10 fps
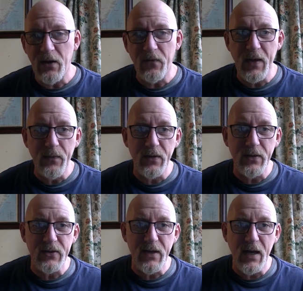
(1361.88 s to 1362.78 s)
of people in
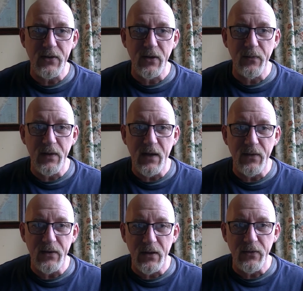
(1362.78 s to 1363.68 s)
the States who believe
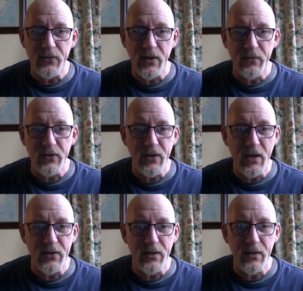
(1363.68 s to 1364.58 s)
that Donald Trump was
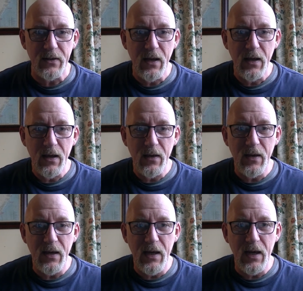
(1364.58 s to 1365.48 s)
cheated and
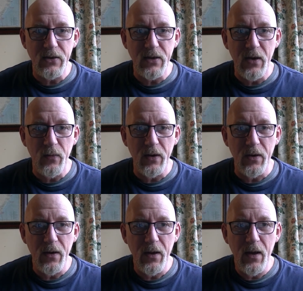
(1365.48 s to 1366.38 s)
that he actually won.
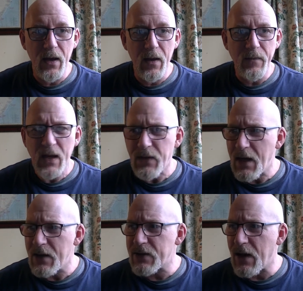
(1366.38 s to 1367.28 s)
I think
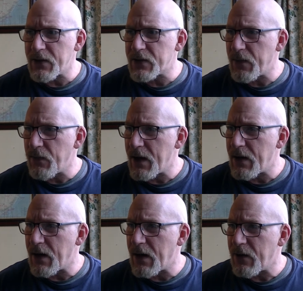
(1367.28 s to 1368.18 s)
it's
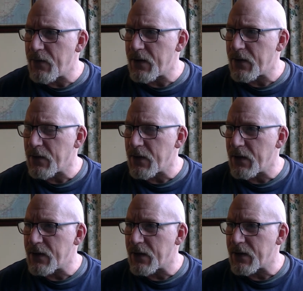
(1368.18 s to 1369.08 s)
somewhere I read or
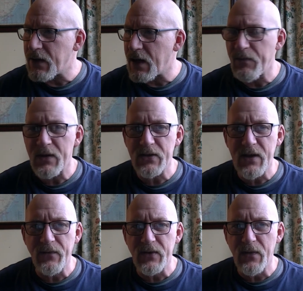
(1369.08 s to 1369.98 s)
heard the other day,
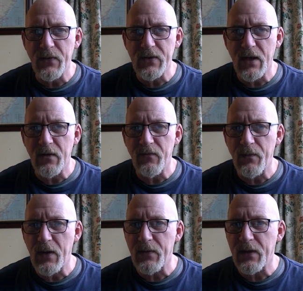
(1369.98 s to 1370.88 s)
70% of
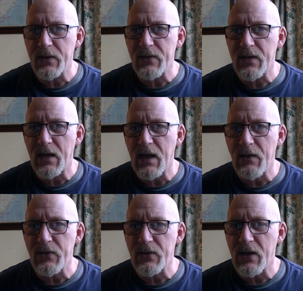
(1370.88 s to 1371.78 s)
Republicans think he
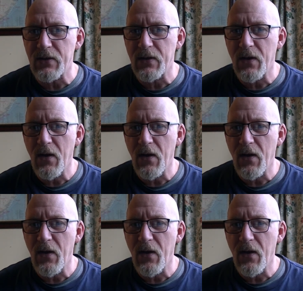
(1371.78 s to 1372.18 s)
was cheated.